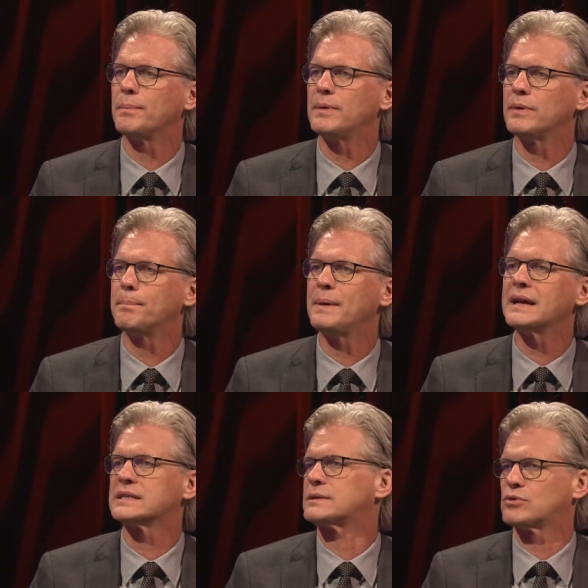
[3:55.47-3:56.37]
the,
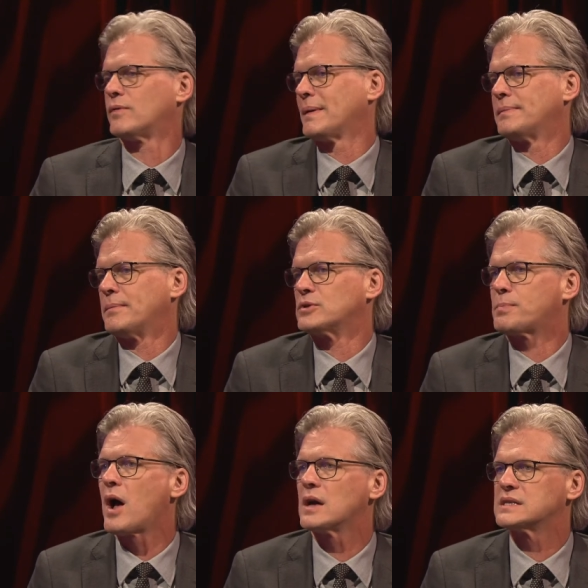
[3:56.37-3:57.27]
biggest sort of maybe most
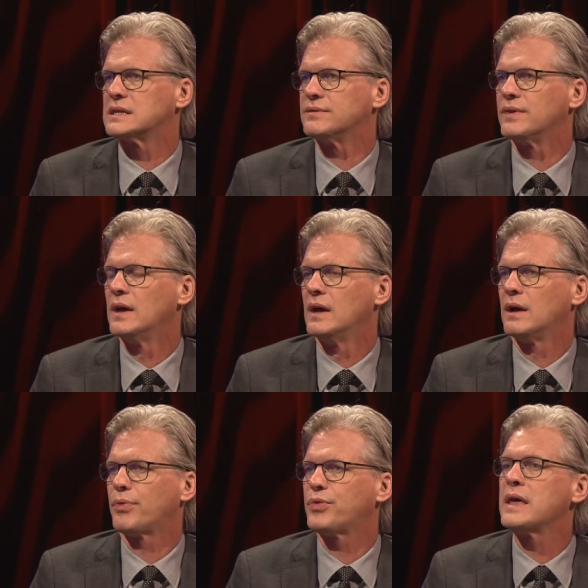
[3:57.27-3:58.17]
positive
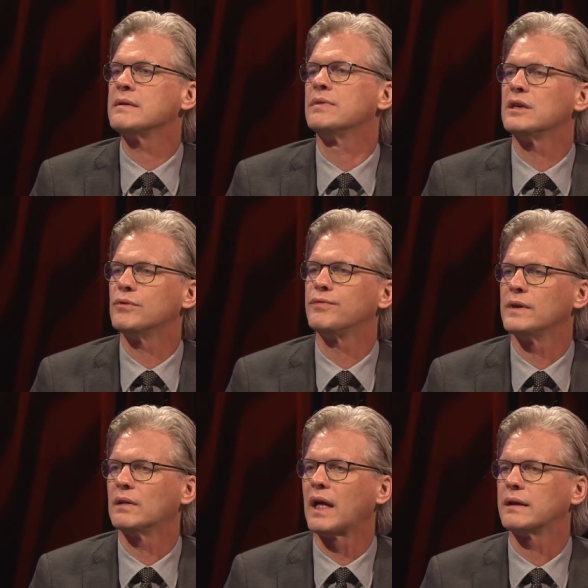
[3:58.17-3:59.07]
thing that you
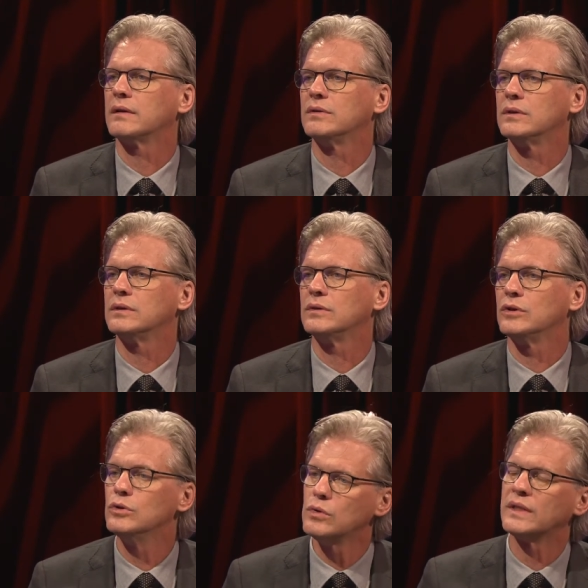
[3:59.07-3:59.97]
feel like
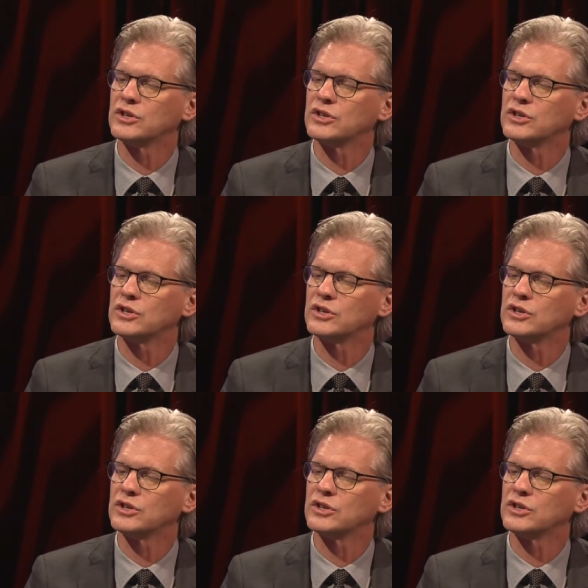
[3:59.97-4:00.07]
you and the